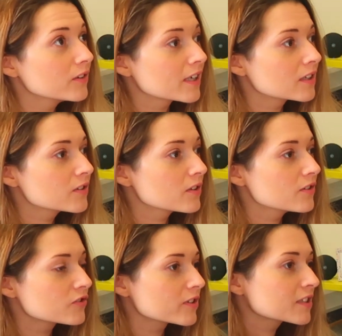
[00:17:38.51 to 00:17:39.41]
you can do
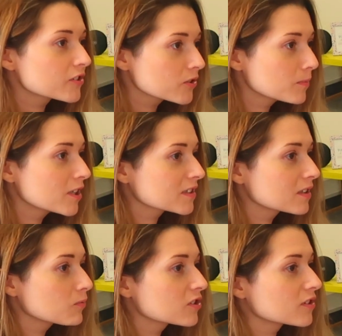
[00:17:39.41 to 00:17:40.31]
traditional
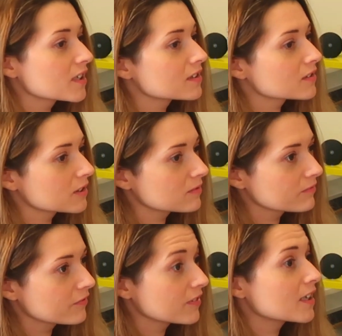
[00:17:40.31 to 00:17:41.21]
marketing, which is
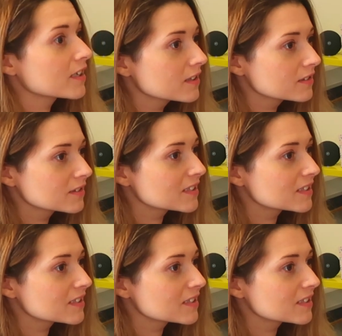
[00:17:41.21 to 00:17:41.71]
flyers,